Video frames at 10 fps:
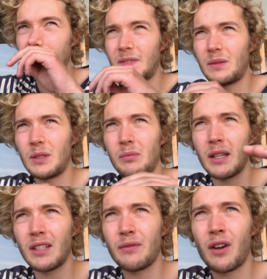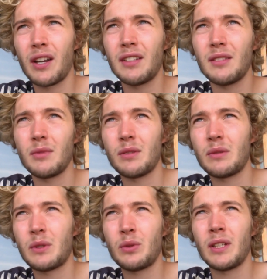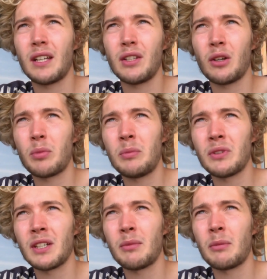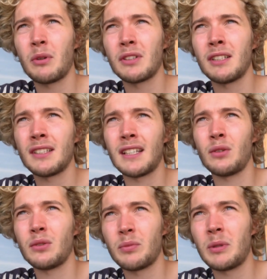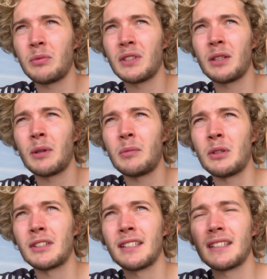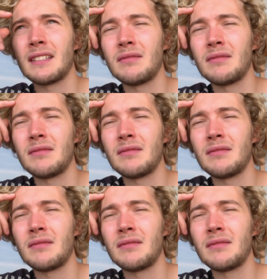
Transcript: Seems to be a divide between how young people think about politics and how old people think about politics.